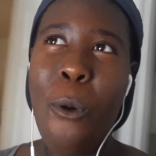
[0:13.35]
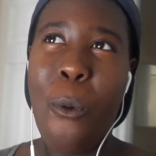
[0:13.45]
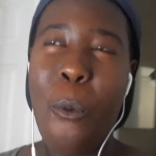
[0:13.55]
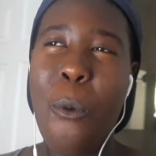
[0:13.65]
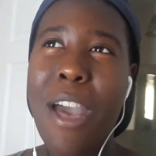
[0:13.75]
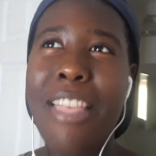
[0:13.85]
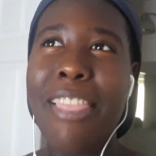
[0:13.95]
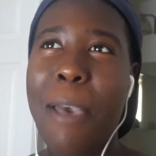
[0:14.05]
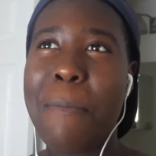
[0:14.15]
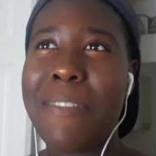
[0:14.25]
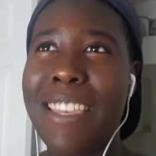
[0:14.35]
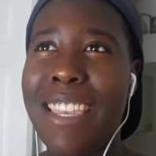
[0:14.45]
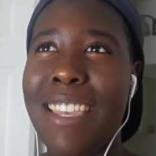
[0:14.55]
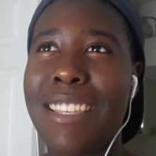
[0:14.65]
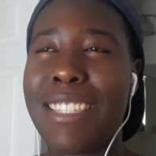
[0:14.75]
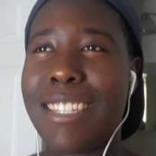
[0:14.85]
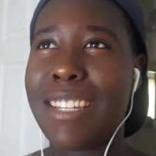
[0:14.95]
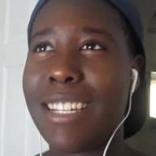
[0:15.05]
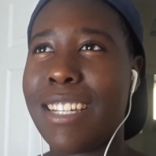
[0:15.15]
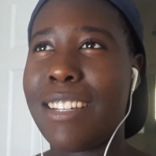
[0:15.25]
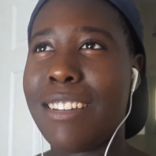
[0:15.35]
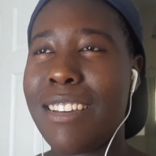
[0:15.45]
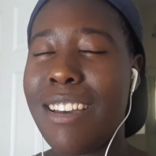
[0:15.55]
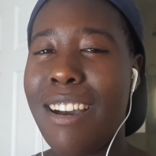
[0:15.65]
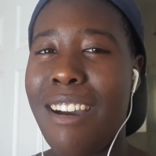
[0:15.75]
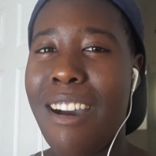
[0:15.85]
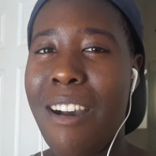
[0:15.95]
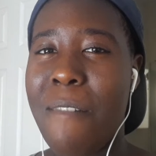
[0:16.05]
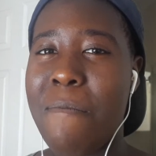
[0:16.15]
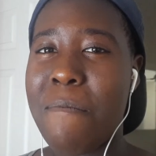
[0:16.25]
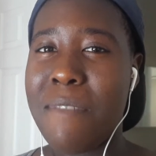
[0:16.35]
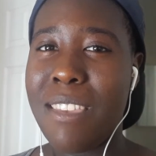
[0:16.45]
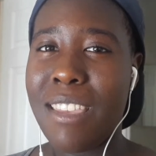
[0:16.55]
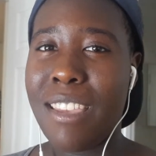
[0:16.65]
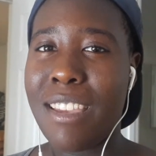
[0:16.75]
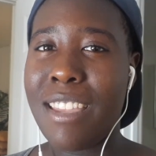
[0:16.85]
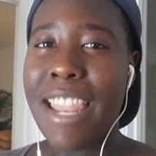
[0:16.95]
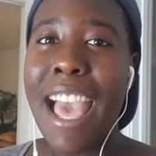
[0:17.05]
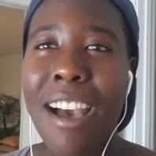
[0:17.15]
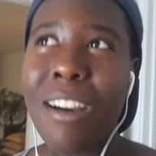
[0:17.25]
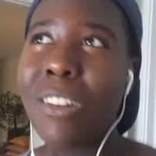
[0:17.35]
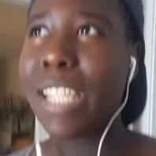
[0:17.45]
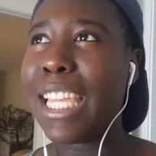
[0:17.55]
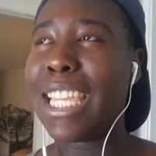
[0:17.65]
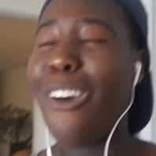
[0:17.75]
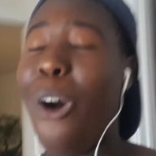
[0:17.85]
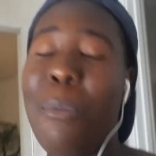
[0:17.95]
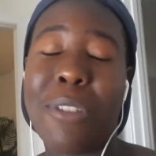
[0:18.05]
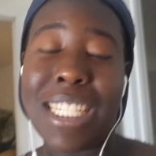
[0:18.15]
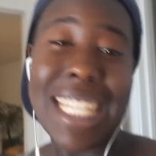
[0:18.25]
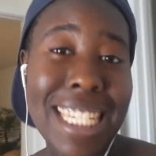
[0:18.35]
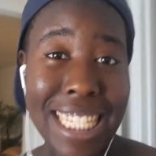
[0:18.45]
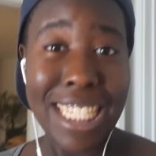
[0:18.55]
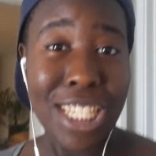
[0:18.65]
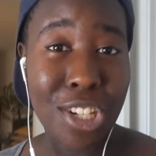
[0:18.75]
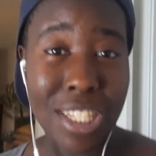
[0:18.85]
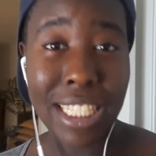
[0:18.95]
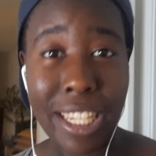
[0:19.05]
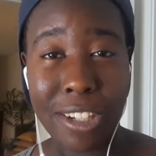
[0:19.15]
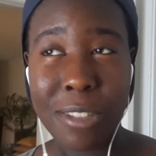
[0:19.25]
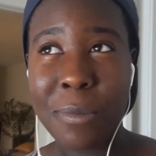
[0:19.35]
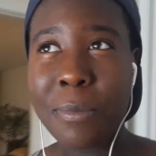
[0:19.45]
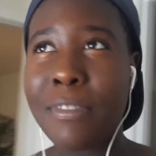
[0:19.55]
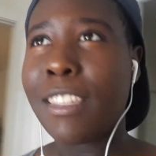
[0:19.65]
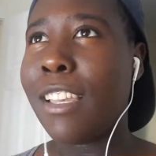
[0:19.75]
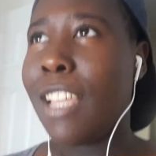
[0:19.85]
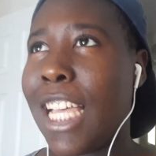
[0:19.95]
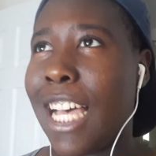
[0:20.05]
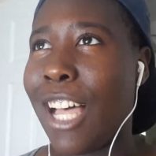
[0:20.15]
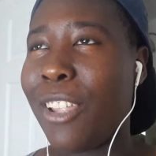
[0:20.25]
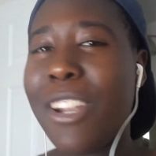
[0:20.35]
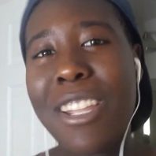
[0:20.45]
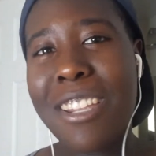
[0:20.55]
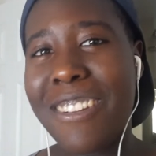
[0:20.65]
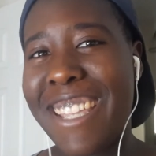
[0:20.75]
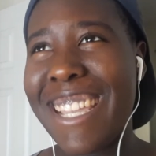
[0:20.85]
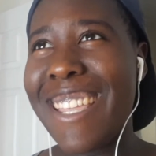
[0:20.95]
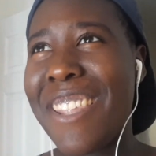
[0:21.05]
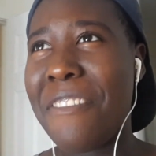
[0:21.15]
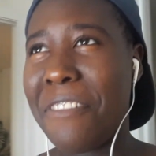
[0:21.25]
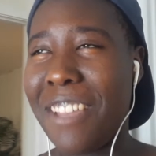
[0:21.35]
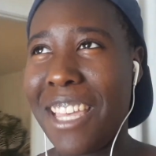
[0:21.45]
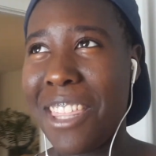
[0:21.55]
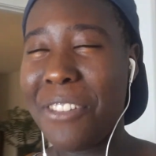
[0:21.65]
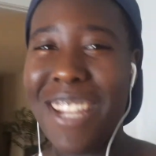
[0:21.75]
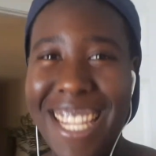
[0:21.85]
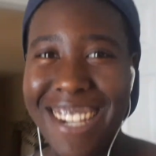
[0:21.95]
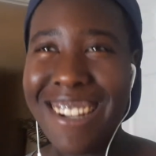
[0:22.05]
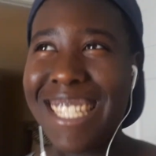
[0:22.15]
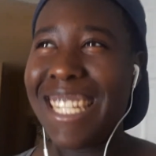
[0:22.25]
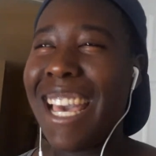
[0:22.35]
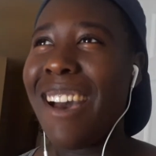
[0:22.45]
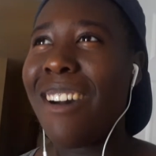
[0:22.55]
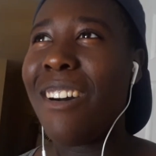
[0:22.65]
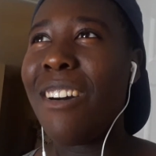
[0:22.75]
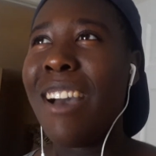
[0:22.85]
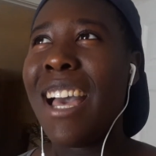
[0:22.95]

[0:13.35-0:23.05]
what led me to me now, like almost like 6 years later. Learning Korean for like 3 years now.